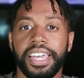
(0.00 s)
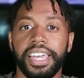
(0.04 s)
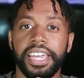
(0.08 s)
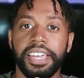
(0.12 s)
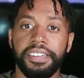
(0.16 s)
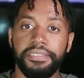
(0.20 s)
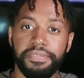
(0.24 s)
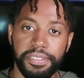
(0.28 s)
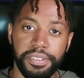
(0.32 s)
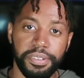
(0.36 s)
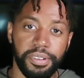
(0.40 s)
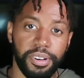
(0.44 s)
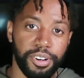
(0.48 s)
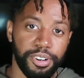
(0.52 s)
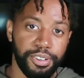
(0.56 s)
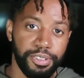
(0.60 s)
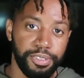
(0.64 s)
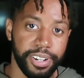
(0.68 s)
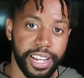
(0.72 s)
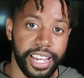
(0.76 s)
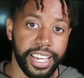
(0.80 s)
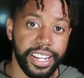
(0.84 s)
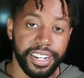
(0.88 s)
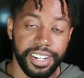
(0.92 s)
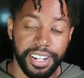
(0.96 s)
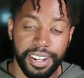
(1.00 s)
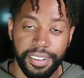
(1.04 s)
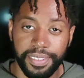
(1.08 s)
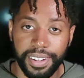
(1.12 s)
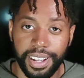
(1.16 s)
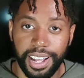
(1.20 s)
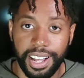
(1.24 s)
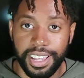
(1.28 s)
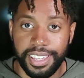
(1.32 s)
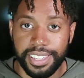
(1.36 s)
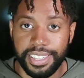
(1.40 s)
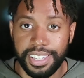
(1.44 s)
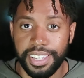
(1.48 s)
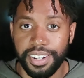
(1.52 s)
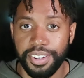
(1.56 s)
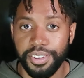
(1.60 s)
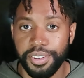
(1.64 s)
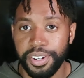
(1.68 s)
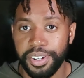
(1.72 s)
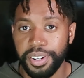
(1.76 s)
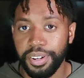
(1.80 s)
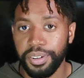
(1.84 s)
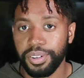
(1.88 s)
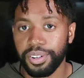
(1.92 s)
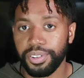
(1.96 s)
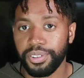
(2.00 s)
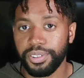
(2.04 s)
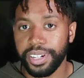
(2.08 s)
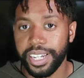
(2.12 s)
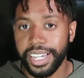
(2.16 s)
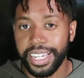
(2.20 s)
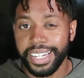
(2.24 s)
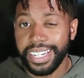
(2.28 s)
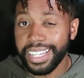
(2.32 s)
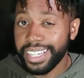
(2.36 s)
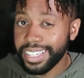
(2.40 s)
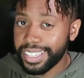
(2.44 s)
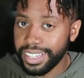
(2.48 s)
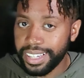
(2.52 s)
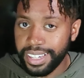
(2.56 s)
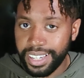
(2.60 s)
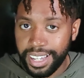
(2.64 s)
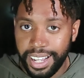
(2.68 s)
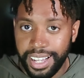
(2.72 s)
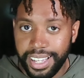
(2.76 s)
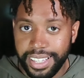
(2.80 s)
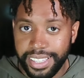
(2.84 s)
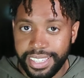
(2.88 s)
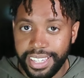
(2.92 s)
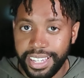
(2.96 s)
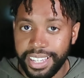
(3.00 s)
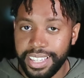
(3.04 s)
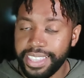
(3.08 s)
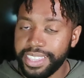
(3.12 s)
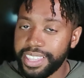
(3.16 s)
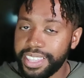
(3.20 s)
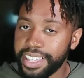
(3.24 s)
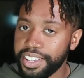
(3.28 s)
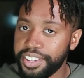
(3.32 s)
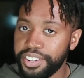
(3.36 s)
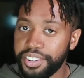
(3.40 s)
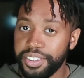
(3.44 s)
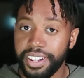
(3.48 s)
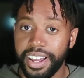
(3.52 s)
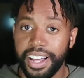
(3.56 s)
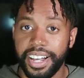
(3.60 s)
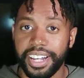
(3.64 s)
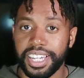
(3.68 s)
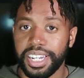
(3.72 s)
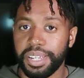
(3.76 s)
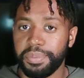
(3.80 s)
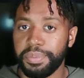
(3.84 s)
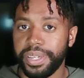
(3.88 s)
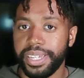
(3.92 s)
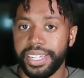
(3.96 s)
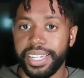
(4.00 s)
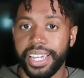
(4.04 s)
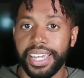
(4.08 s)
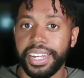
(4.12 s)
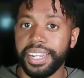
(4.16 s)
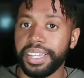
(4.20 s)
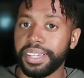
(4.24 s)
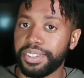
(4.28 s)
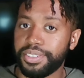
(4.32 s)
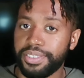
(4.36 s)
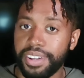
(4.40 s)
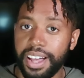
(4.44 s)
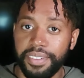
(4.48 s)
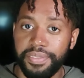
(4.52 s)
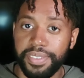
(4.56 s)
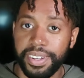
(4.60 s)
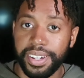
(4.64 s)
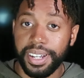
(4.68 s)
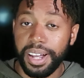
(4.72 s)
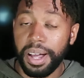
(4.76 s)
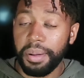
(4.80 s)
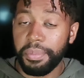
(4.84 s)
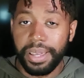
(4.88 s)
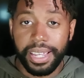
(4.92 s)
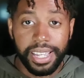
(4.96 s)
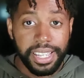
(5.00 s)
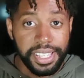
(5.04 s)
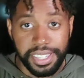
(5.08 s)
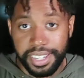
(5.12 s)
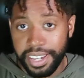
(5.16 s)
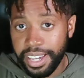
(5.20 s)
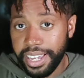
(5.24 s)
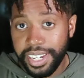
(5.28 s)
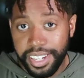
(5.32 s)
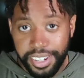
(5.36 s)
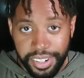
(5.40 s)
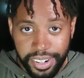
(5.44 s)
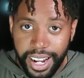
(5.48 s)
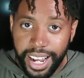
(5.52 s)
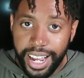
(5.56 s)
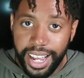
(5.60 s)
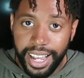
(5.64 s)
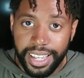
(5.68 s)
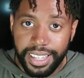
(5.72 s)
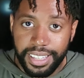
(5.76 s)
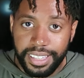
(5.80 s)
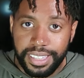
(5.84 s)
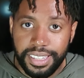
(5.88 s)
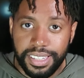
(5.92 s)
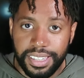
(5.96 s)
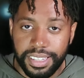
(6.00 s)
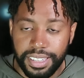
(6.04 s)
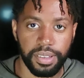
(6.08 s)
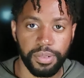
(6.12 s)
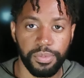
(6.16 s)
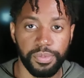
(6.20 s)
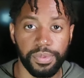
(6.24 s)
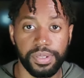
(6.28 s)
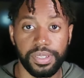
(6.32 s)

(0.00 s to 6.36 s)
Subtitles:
if you don't create enough content or you don't create decent content, then you're not going to be getting traffic coming into any of your ads.